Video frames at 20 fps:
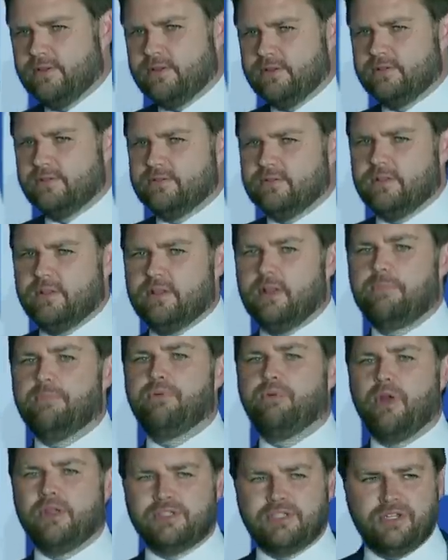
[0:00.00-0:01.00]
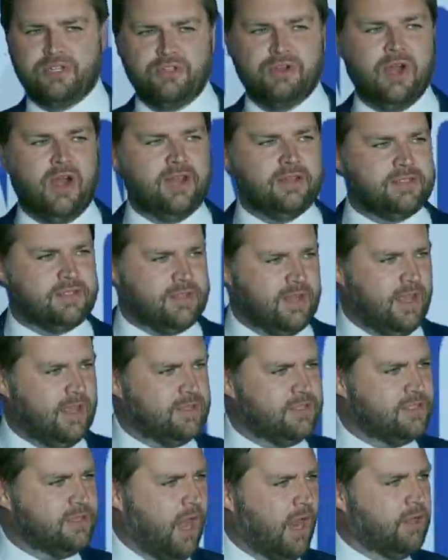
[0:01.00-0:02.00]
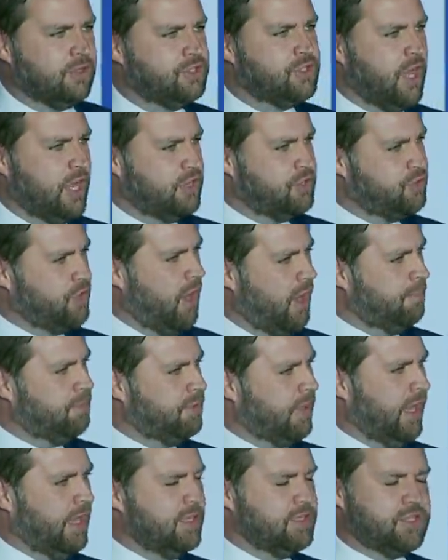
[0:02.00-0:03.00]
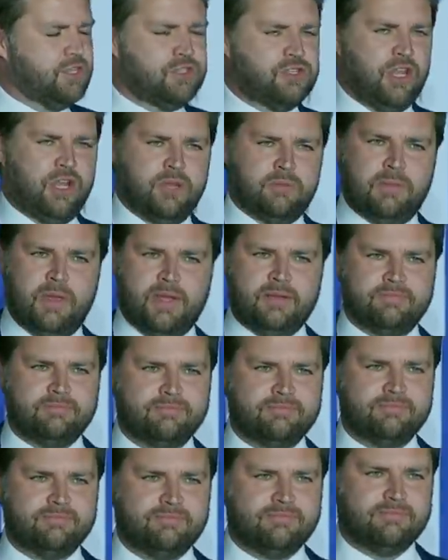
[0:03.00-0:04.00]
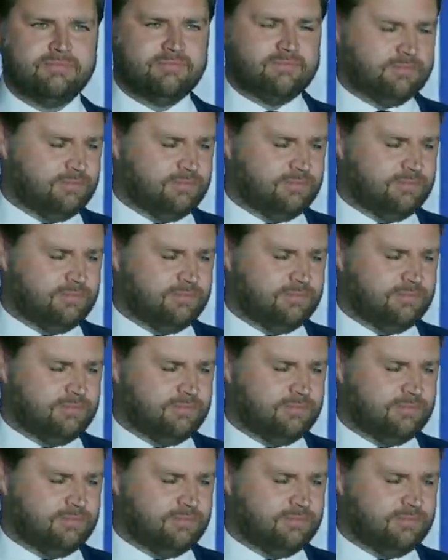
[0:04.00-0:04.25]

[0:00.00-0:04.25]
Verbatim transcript: In Ohio, he's backing fellow venture capitalist and political outsider J D Vance.